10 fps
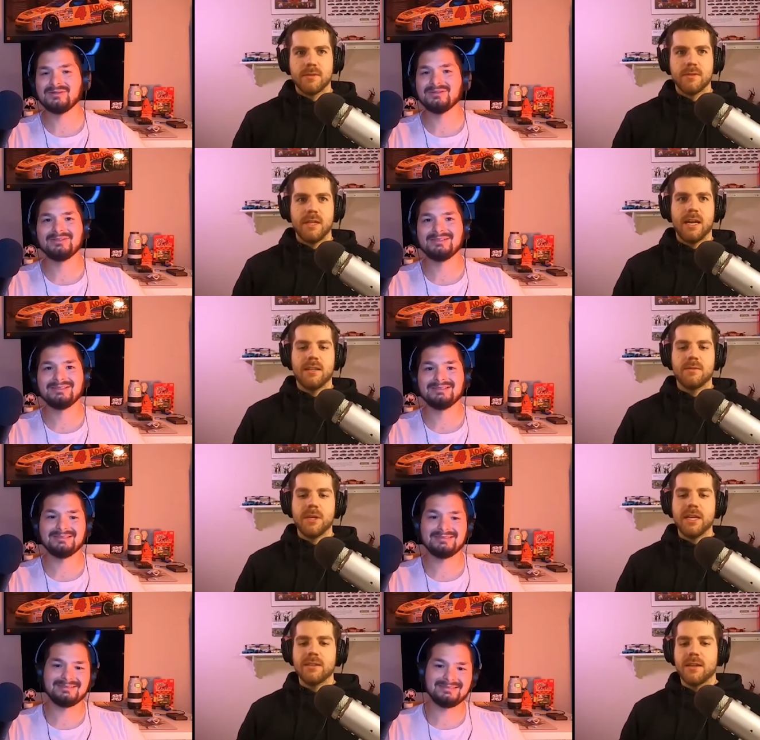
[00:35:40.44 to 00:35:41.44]
Speaker 1: Yeah,
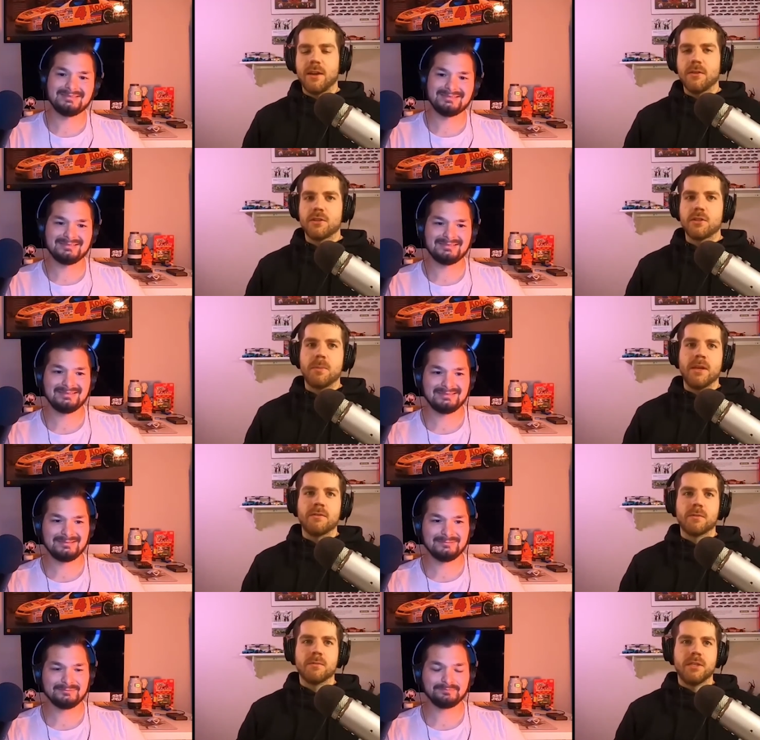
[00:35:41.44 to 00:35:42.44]
we get another
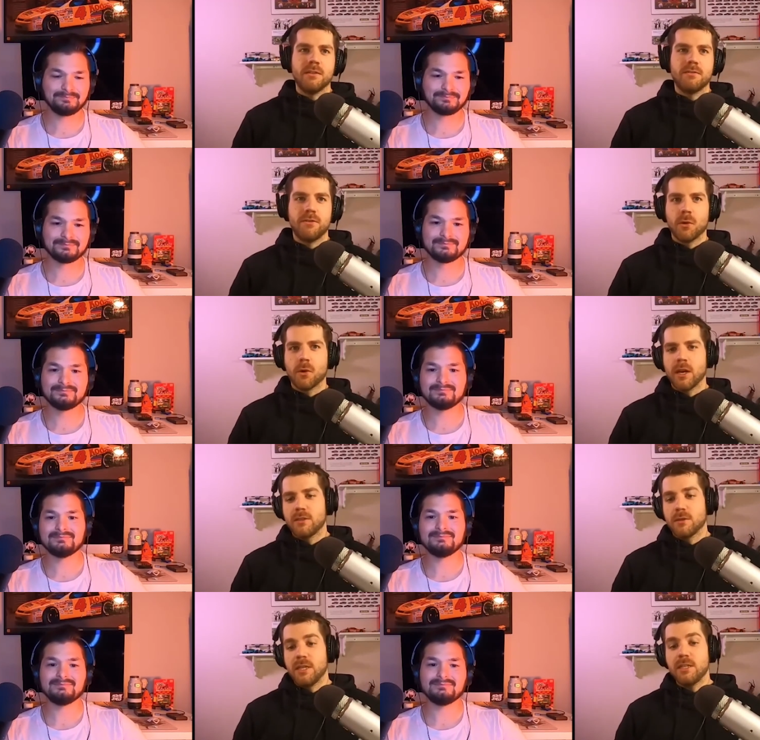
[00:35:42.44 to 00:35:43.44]
spin from Dean Fiore.
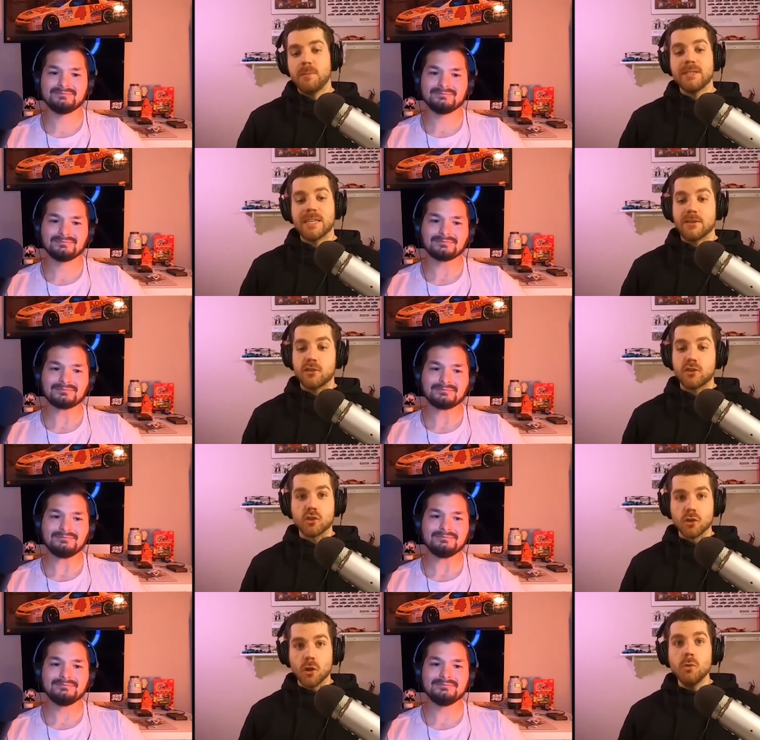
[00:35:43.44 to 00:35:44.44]
So he spins at
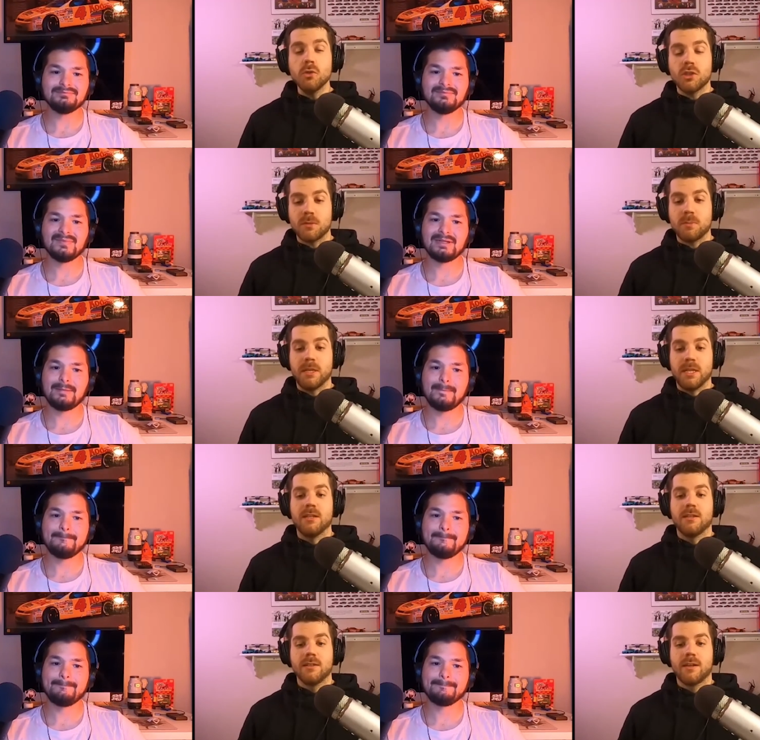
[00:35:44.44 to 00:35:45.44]
slow
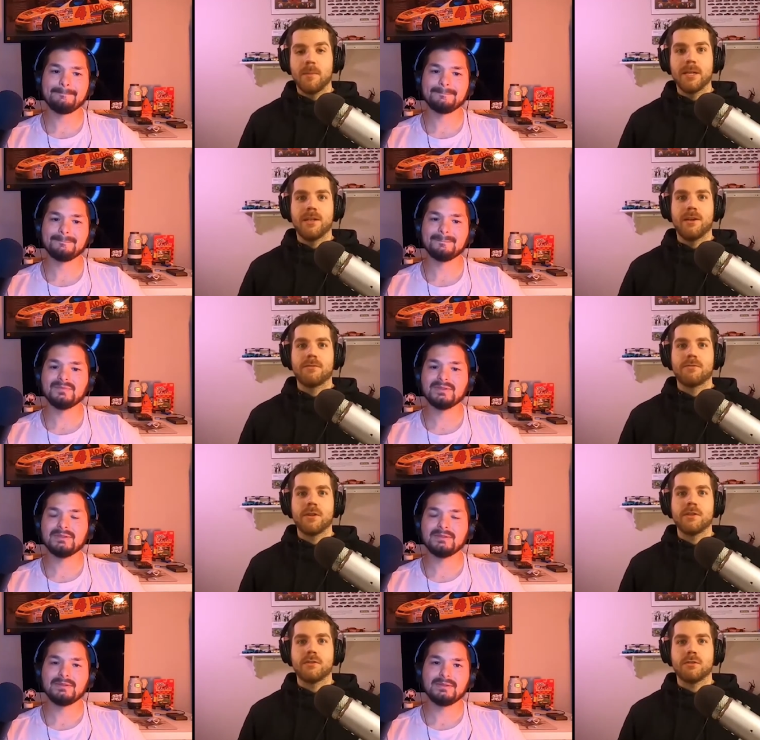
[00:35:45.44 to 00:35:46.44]
speed coming onto the
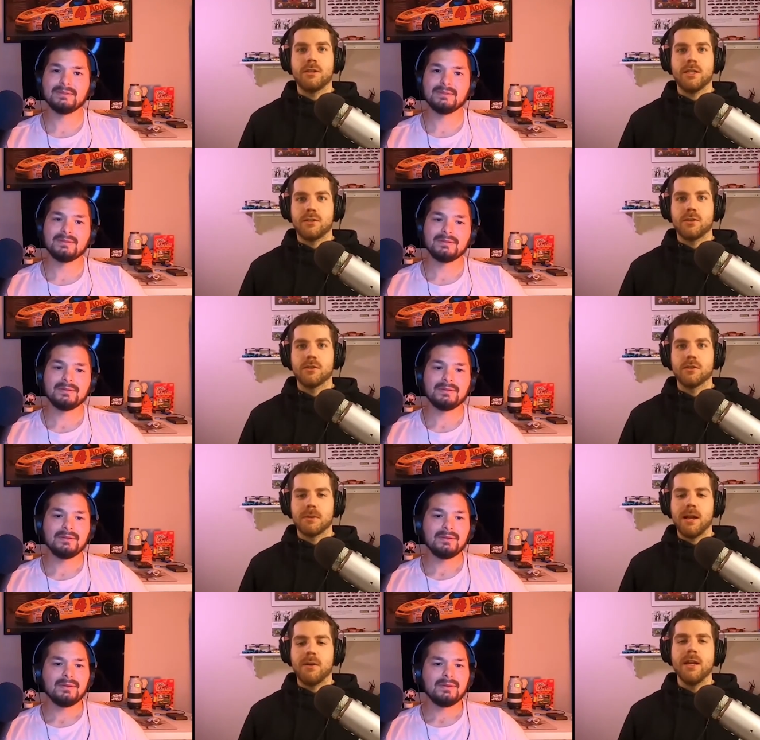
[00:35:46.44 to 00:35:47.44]
front stretch and turns
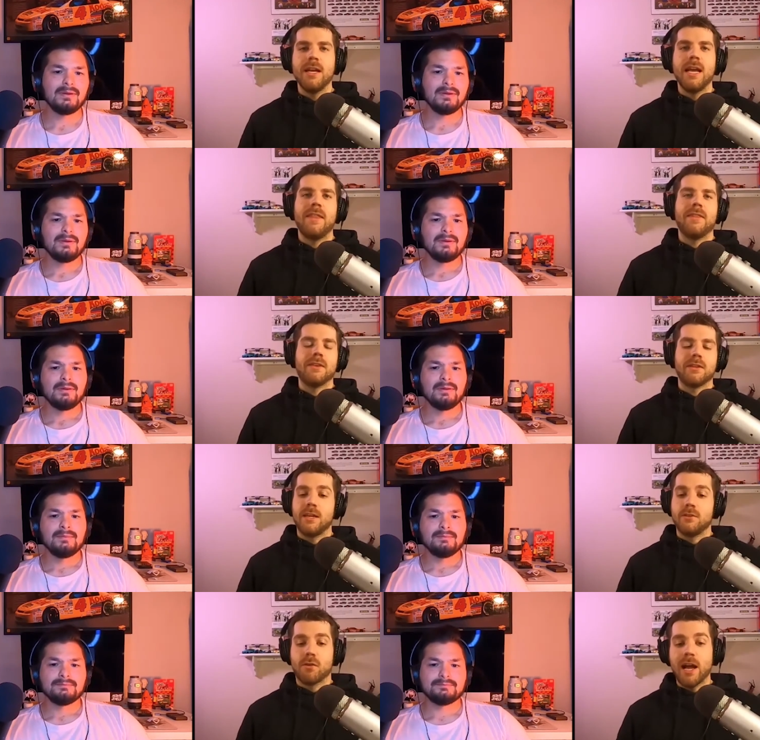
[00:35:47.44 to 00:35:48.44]
around. And the
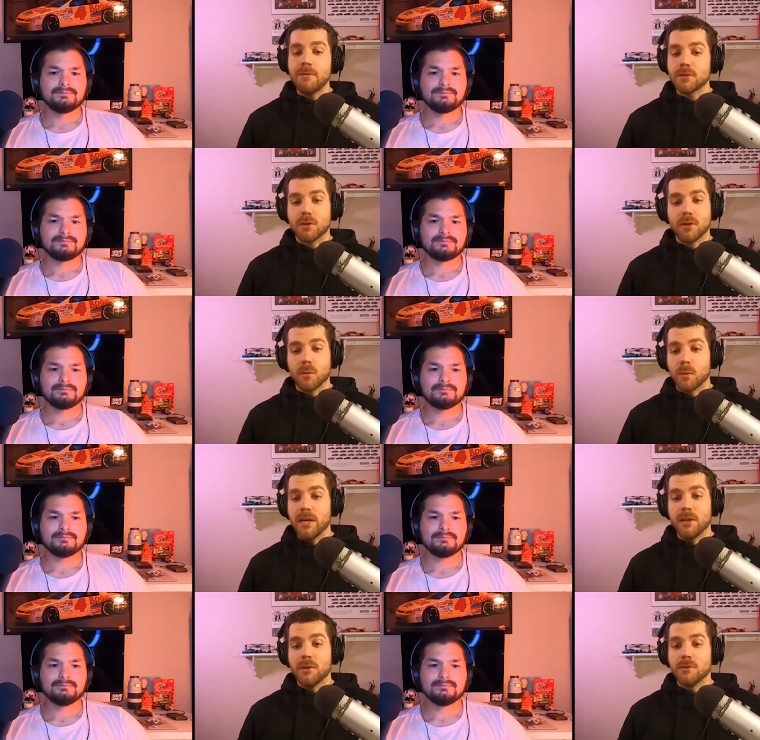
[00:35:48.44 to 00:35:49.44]
and the drivers are on the
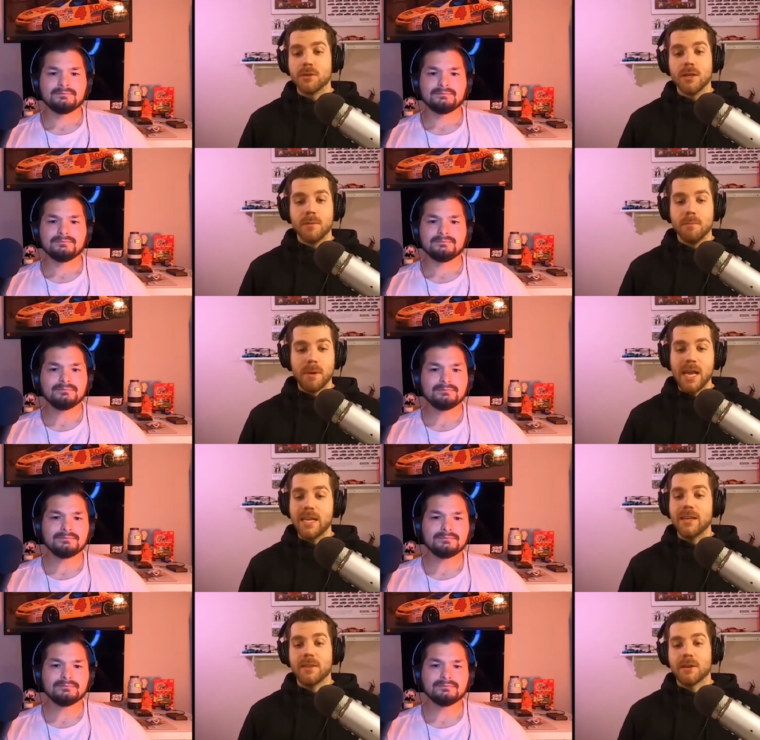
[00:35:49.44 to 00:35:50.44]
radios
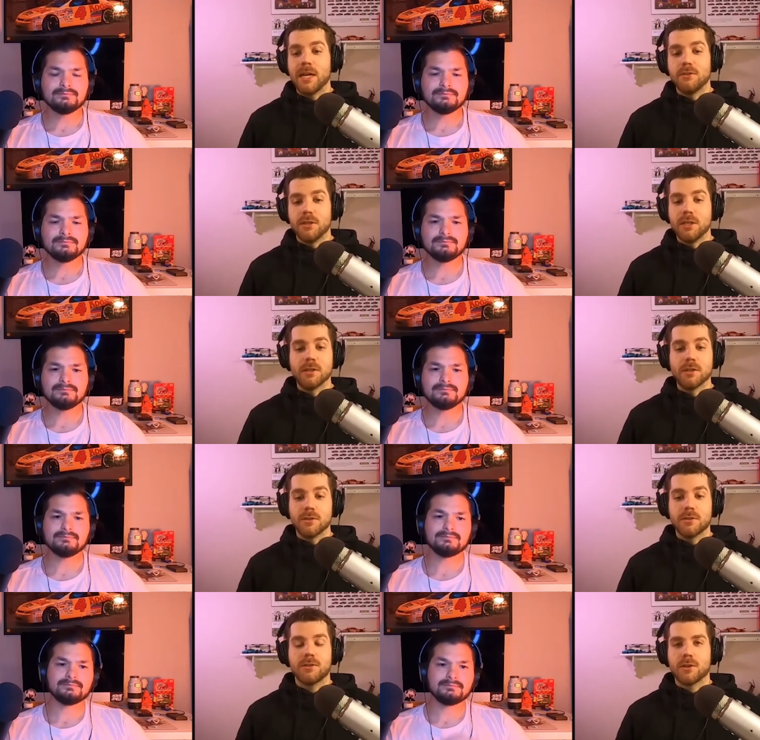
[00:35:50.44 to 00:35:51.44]
begging their
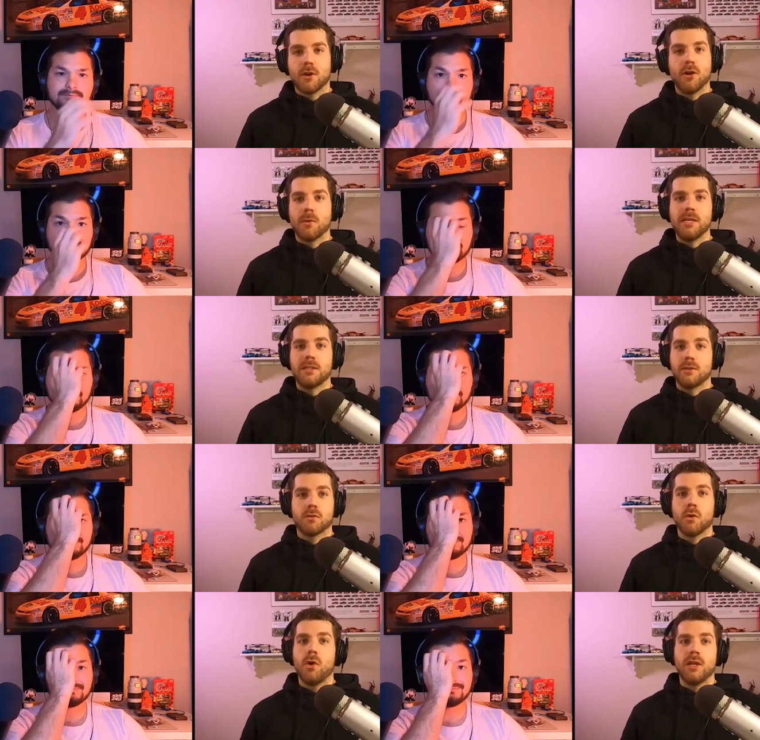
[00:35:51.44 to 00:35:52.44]
engineers to call race
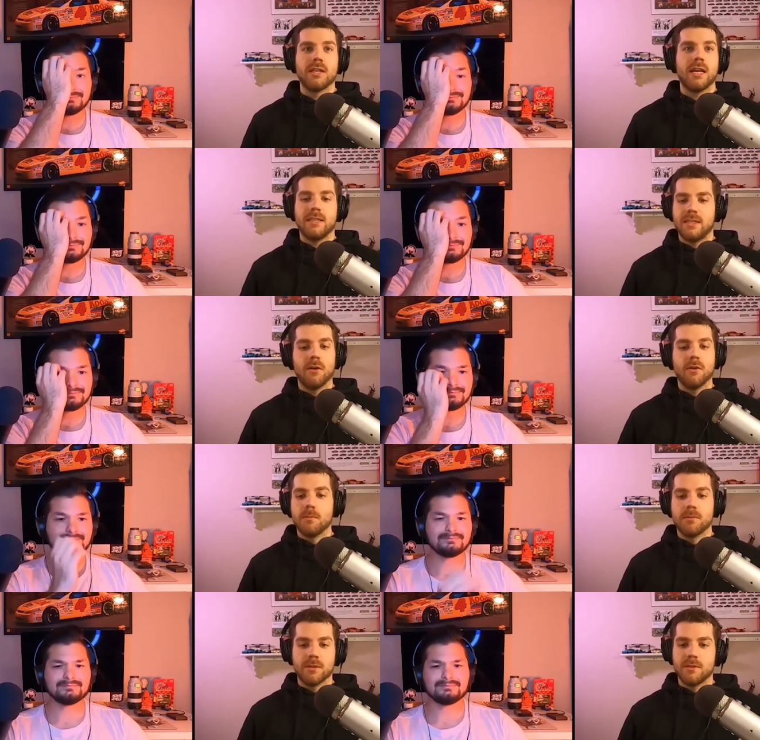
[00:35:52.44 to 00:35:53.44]
control and, and tell
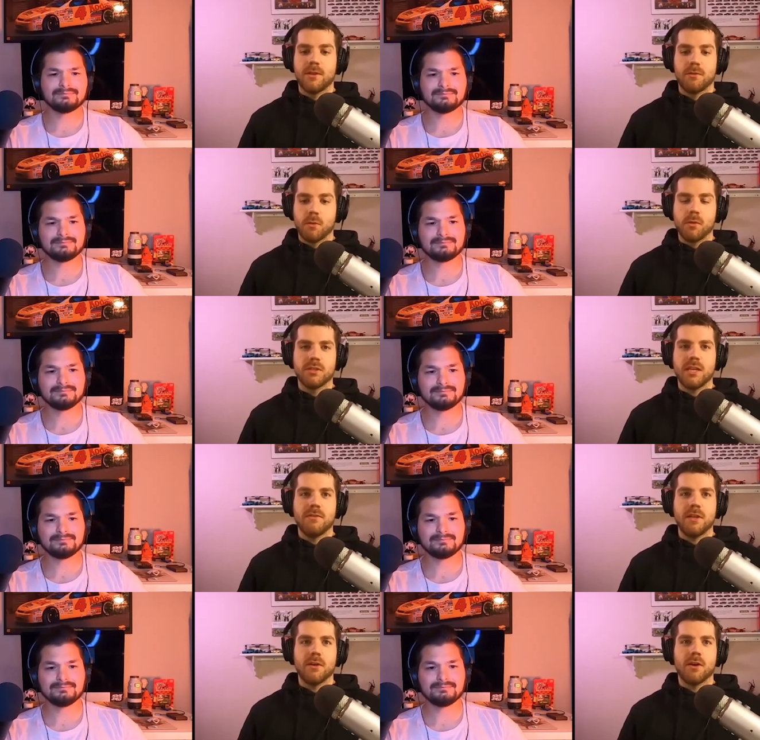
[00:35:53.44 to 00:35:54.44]
them to, to throw the
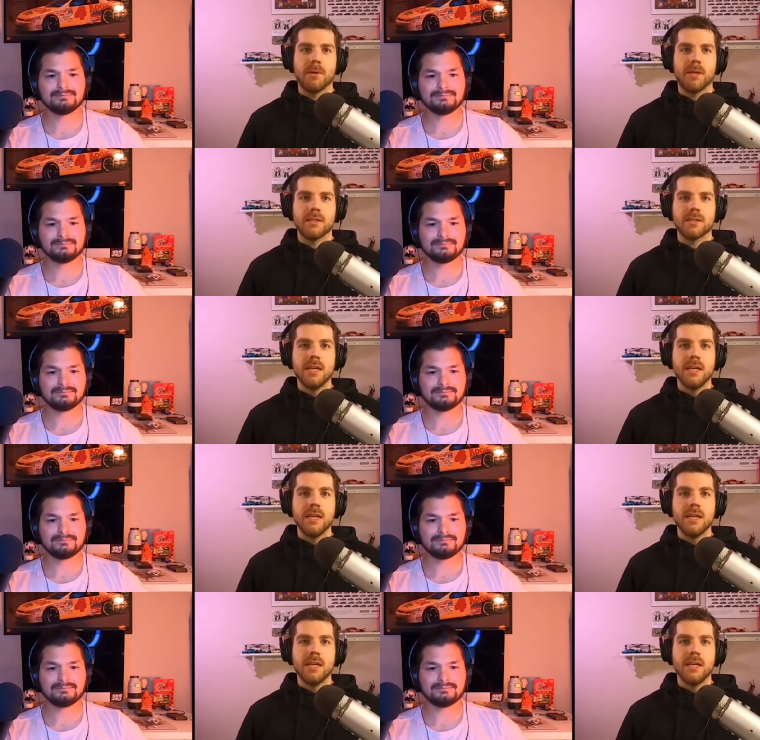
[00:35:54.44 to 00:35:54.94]
safety car, because